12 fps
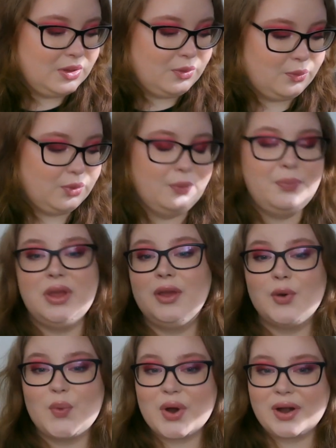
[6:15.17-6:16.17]
we'll
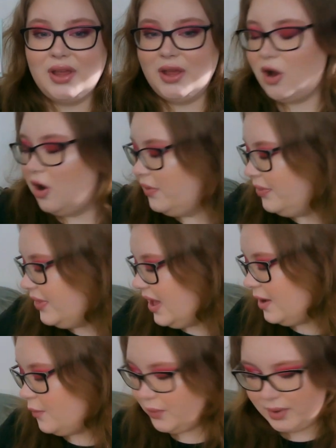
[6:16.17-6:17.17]
be working on
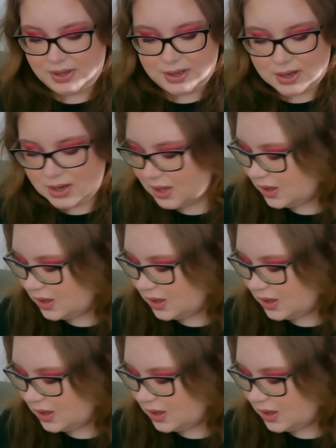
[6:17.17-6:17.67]
that one.